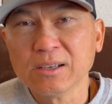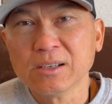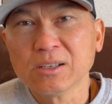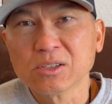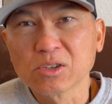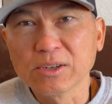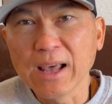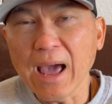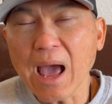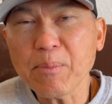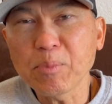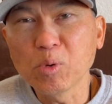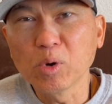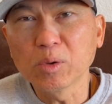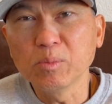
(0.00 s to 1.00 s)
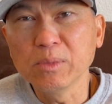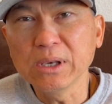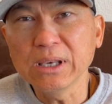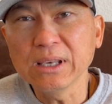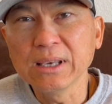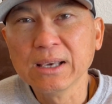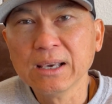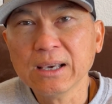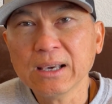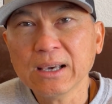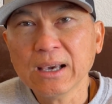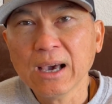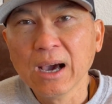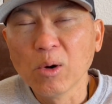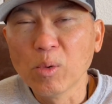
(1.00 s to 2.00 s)
So that happened with me
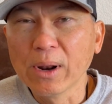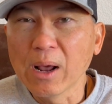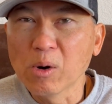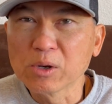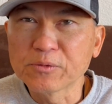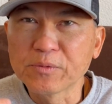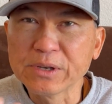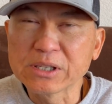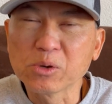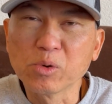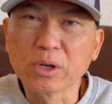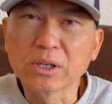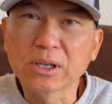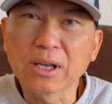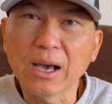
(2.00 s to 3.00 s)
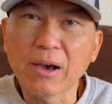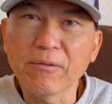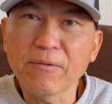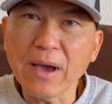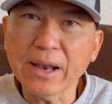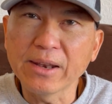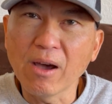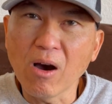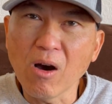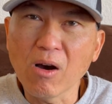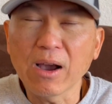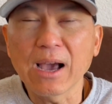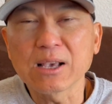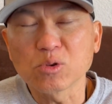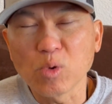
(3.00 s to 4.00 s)
when I was fishing with Fat
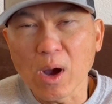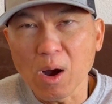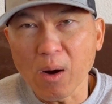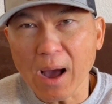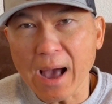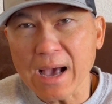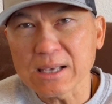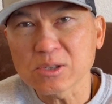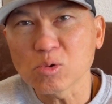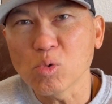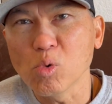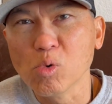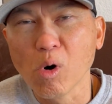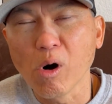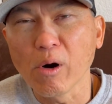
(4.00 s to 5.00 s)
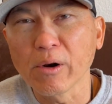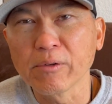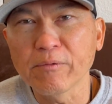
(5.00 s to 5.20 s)
Dog as well as Warren